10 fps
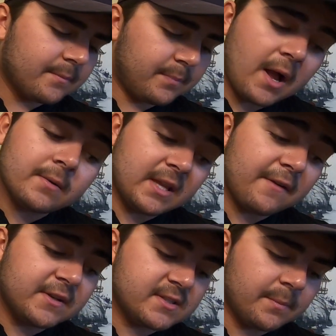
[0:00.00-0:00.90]
probably
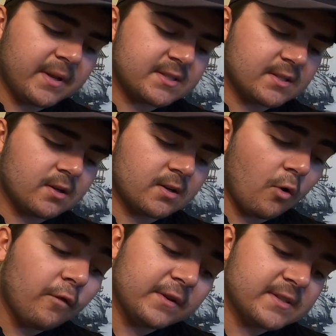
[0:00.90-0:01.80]
definitely some big snook,
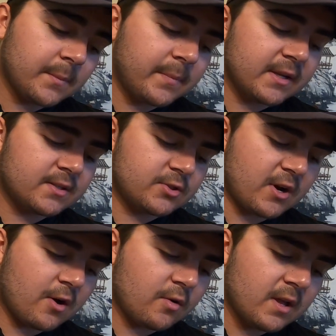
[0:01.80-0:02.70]
hopefully some big
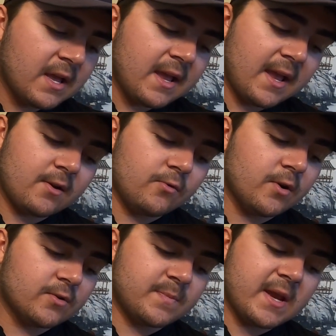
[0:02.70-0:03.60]
trout, and who
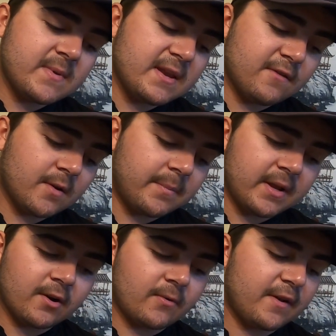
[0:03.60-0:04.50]
knows, maybe even a
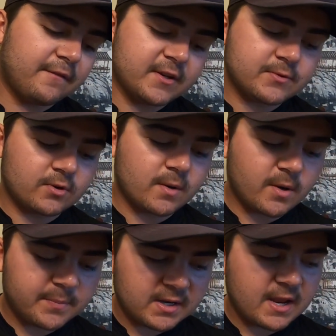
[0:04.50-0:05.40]
bigger redfish will come
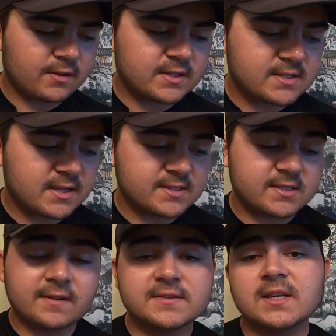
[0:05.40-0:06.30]
up and nail these things
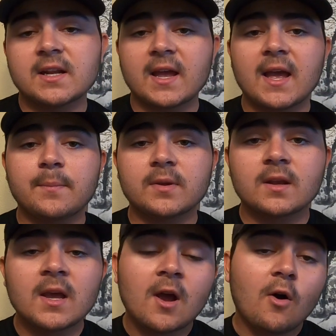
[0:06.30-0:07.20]
because I've seen it
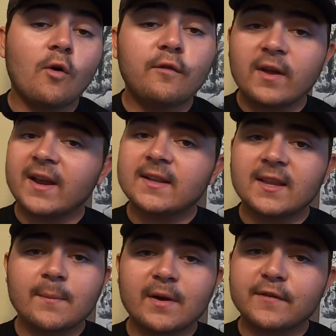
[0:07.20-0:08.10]
happen. Hopefully I can
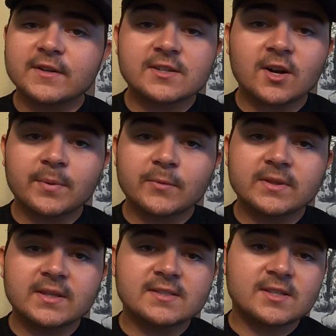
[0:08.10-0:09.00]
land my first tarpon
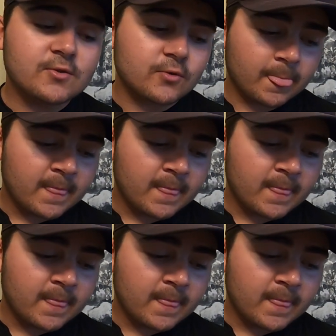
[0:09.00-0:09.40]
with these too.